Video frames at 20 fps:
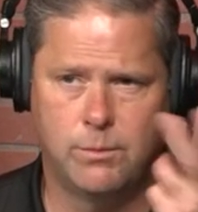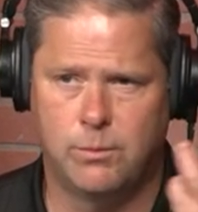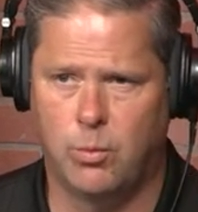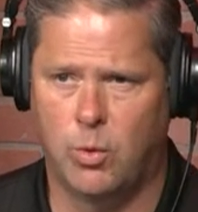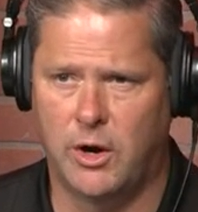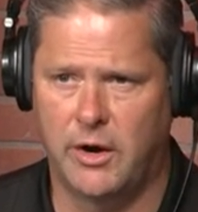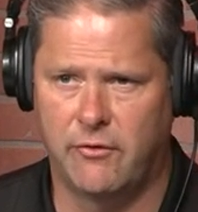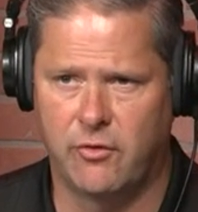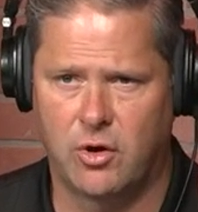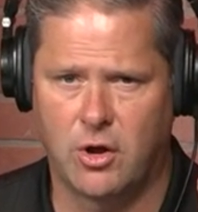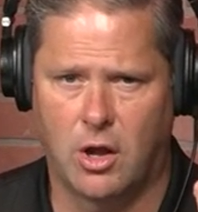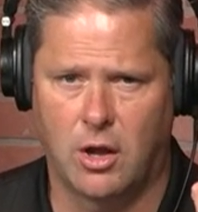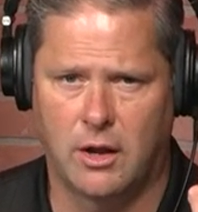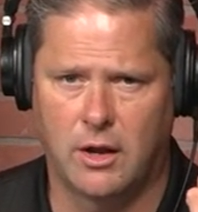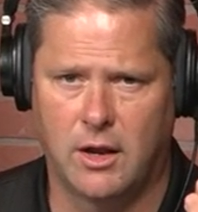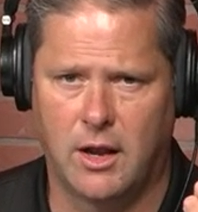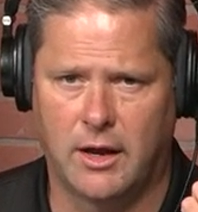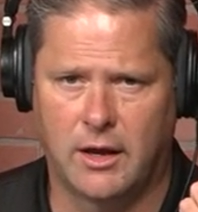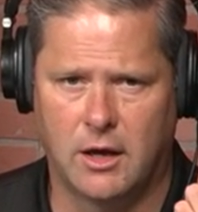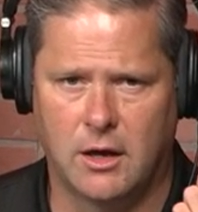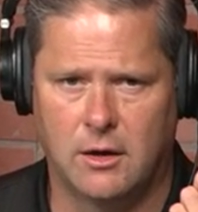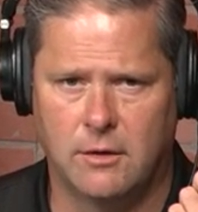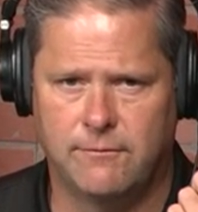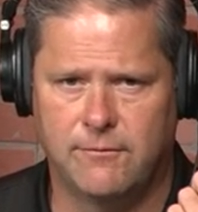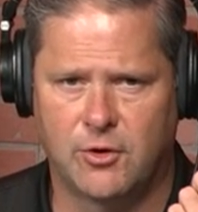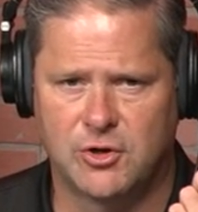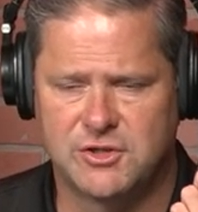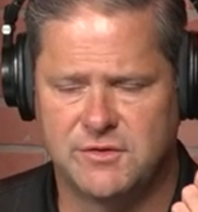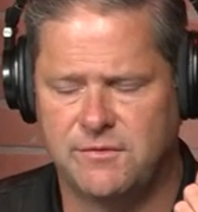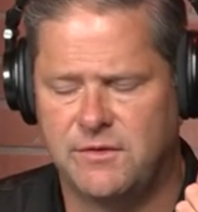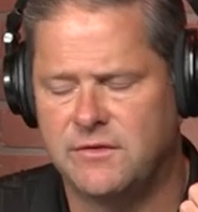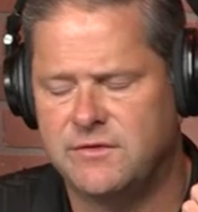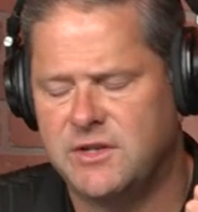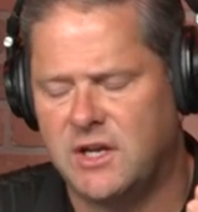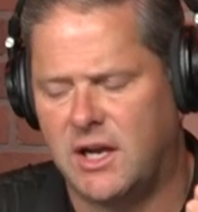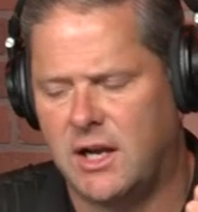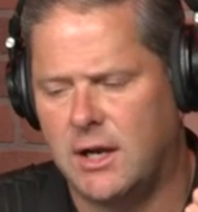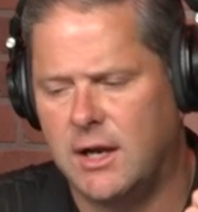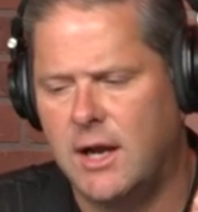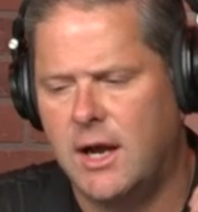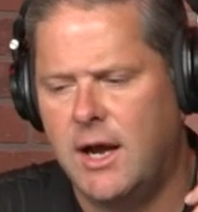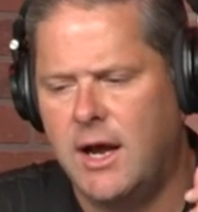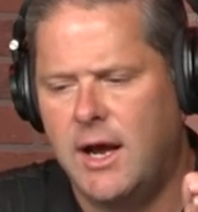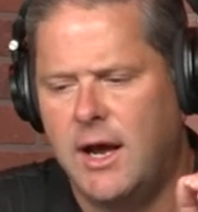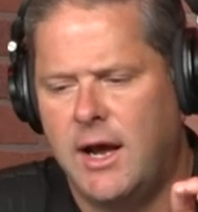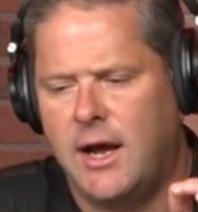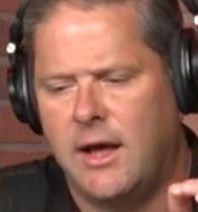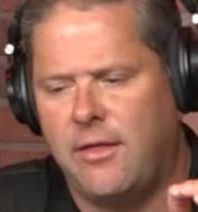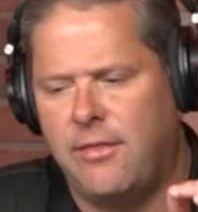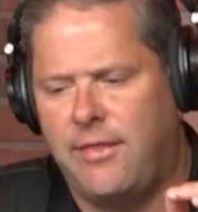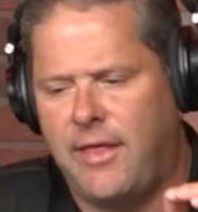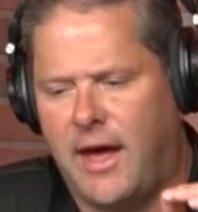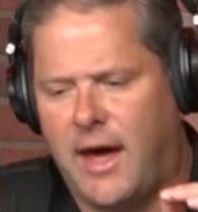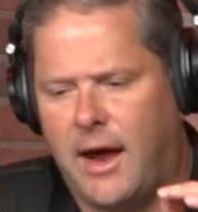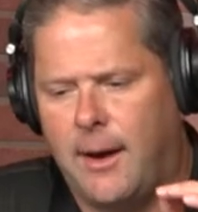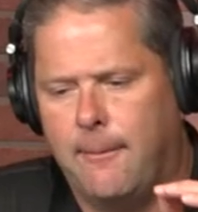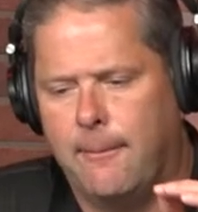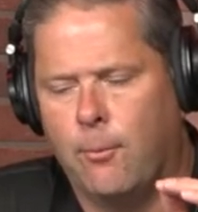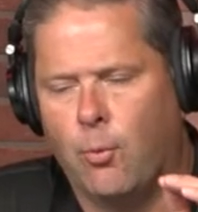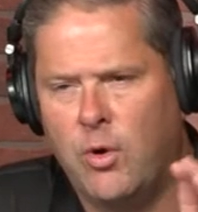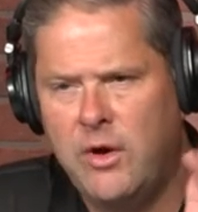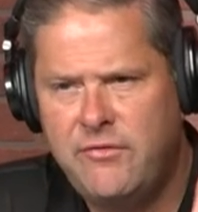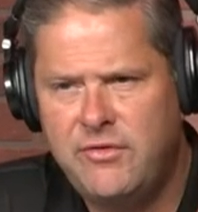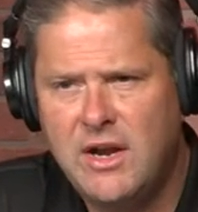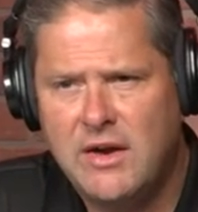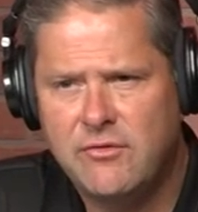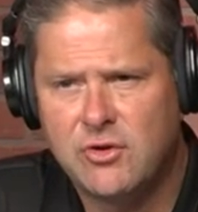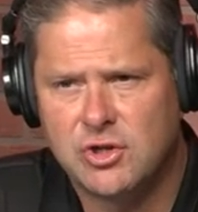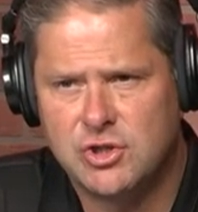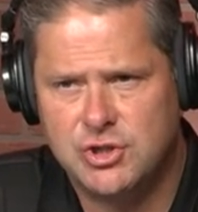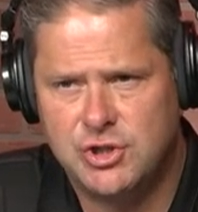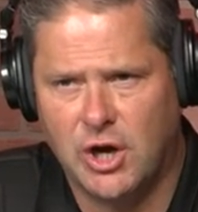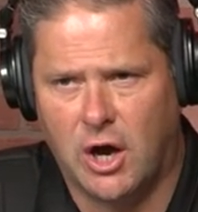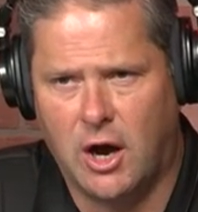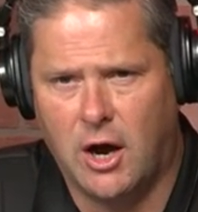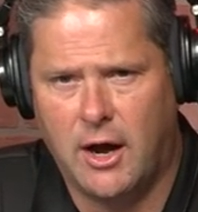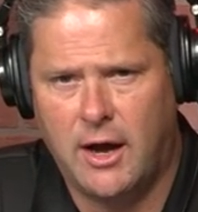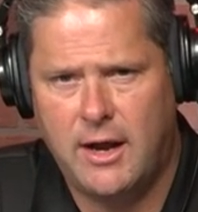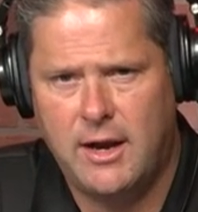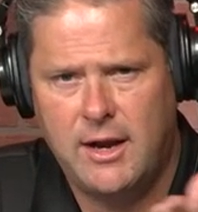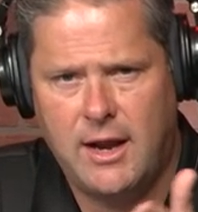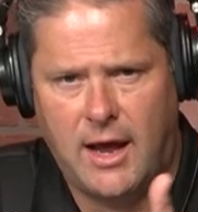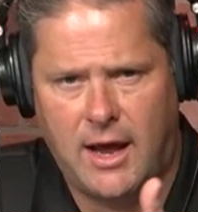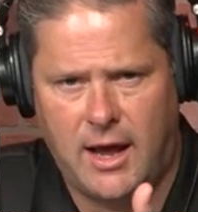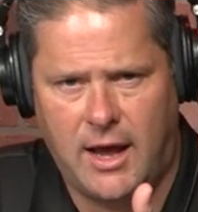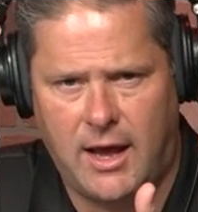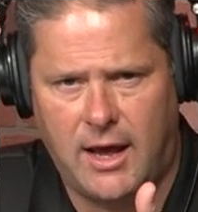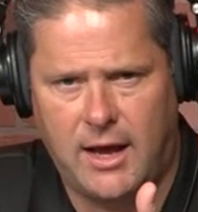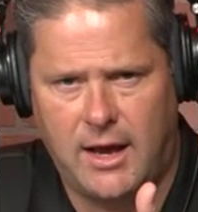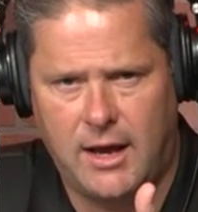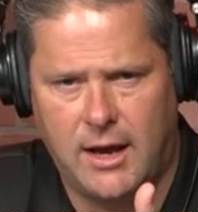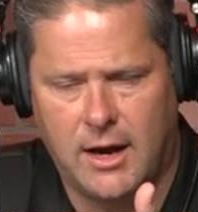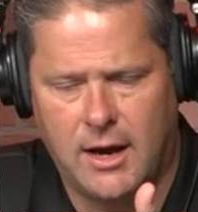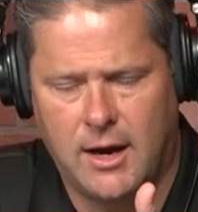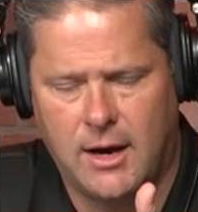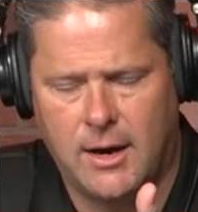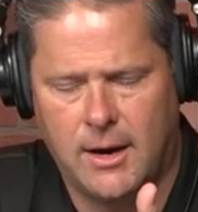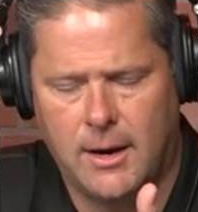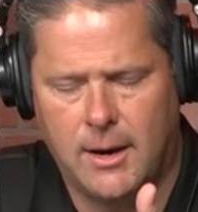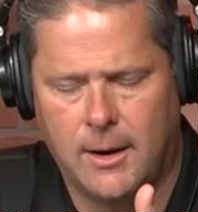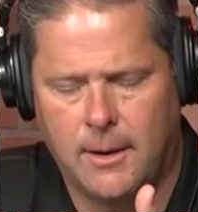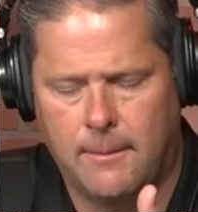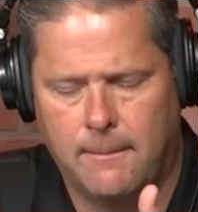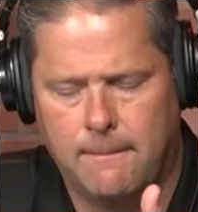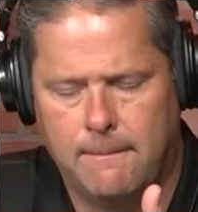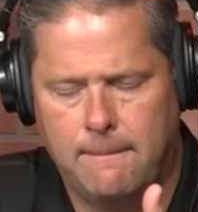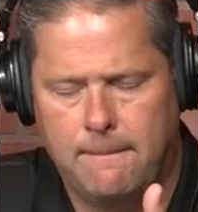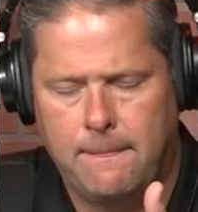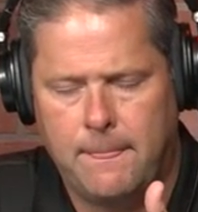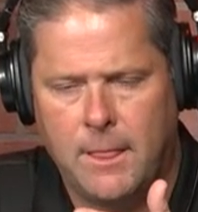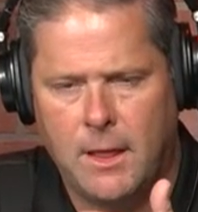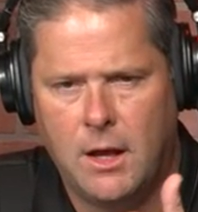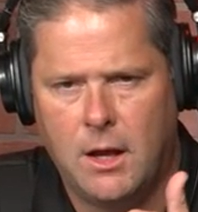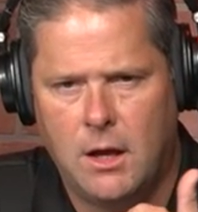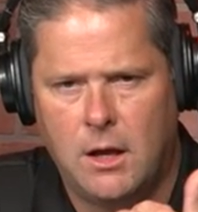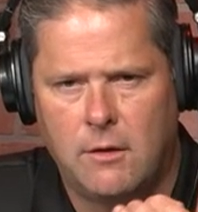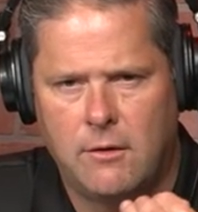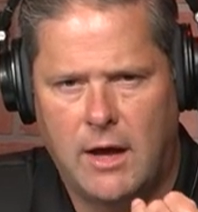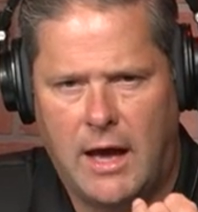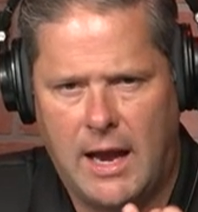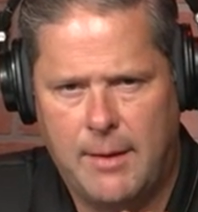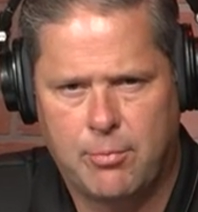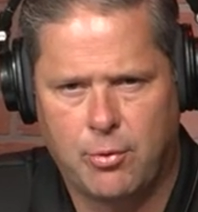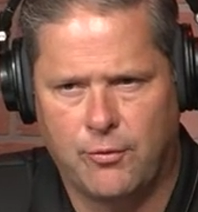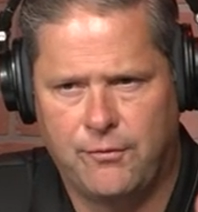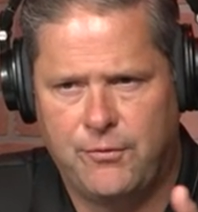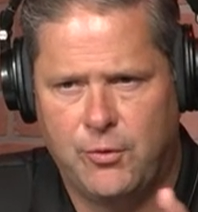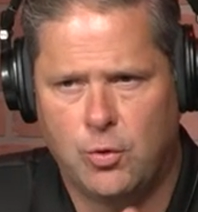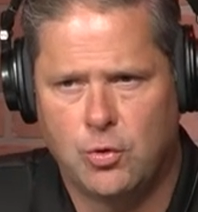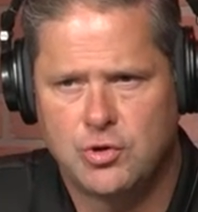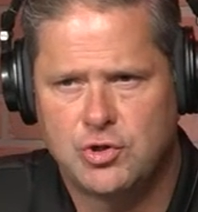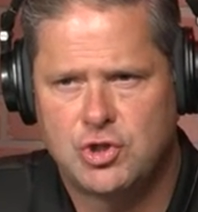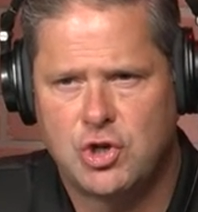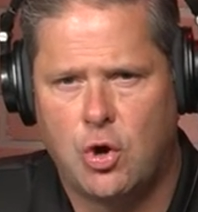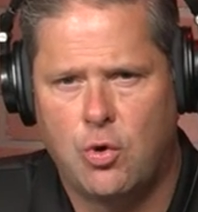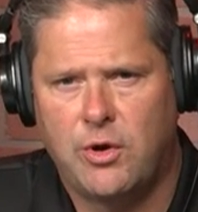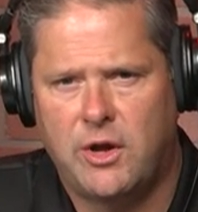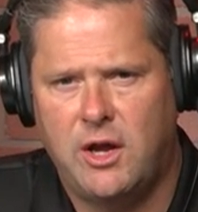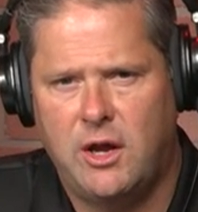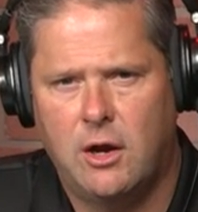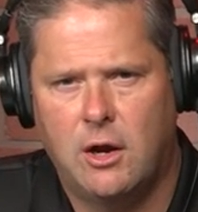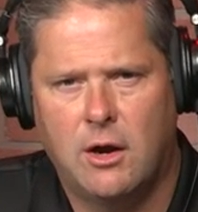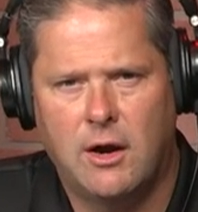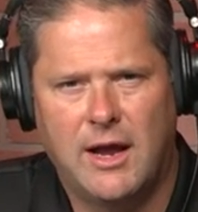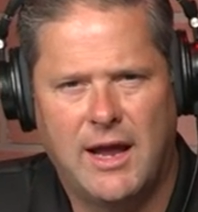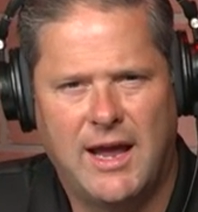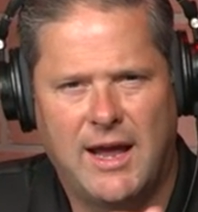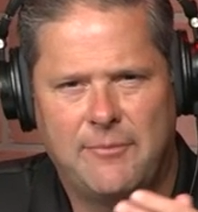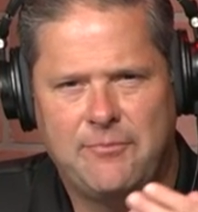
what do you call it, like a uh, First and 15, that we've never done a um, April Fool's joke here.